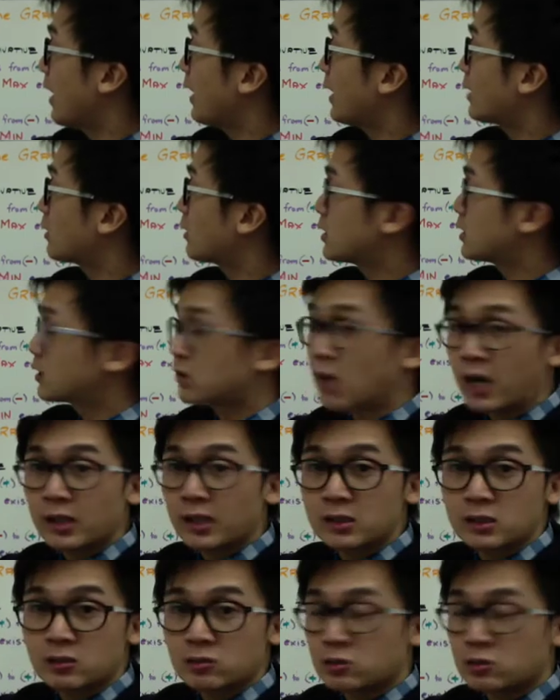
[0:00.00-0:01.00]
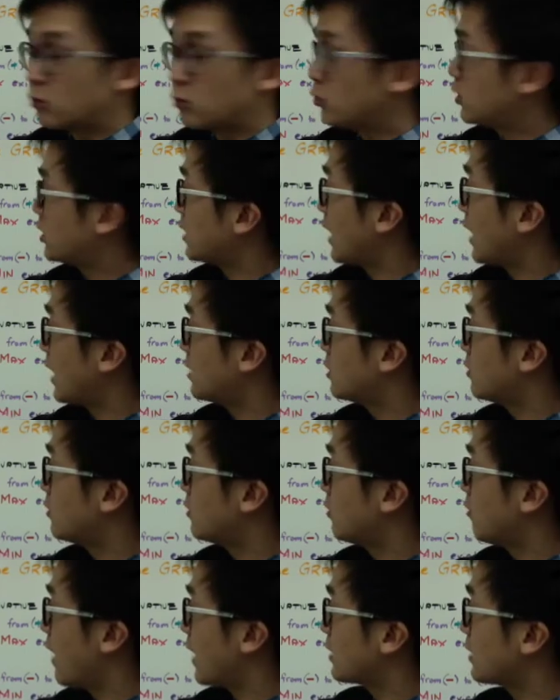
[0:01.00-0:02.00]
it starts to change
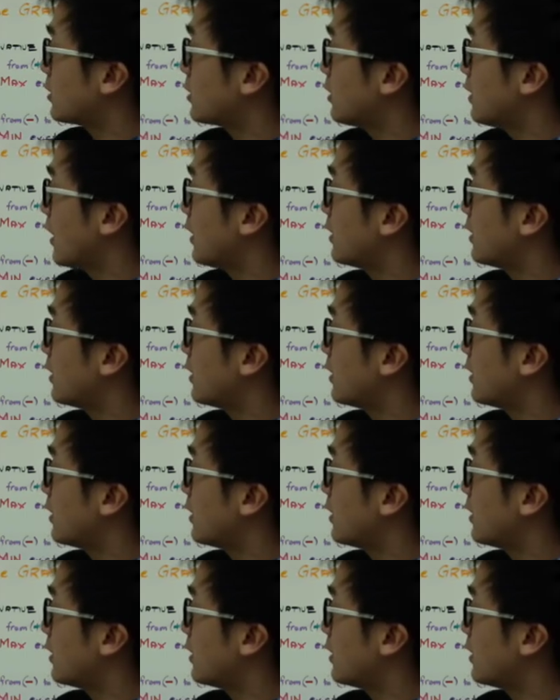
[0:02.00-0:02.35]
direction,